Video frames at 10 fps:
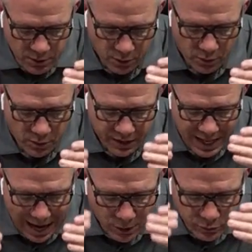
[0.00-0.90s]
you with an
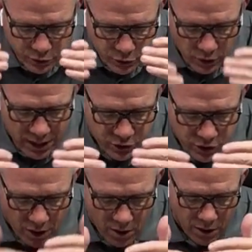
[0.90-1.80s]

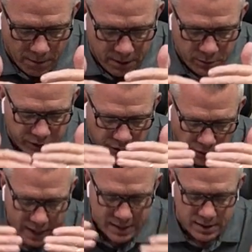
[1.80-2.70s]
outstretched arm and with
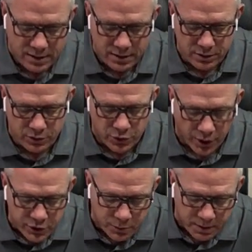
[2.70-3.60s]
great
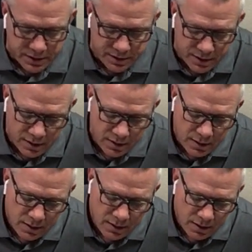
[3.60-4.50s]
judgments.
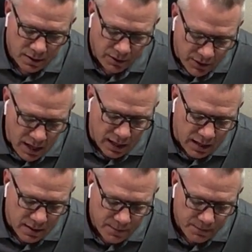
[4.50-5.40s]

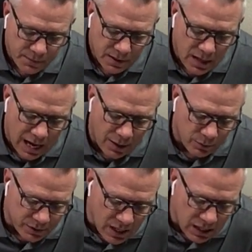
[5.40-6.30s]
Then I
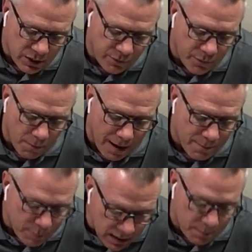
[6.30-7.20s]
will take you for my
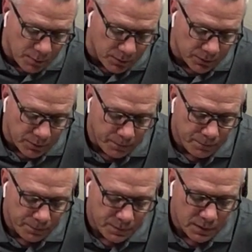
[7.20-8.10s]
people,
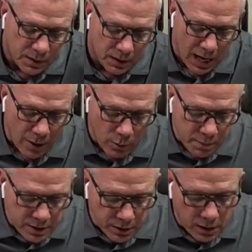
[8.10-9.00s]
and I will
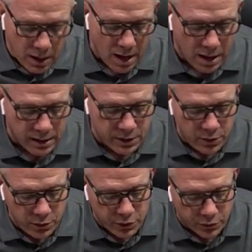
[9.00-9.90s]
be your God, and
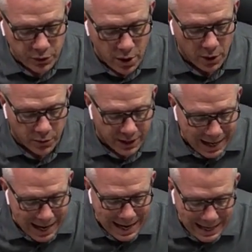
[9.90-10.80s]
you shall know that
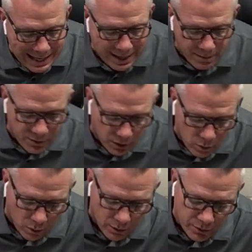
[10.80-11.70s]
I am the
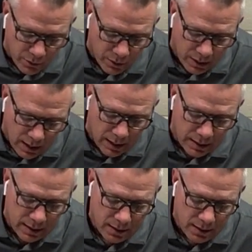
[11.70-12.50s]
Lord your God,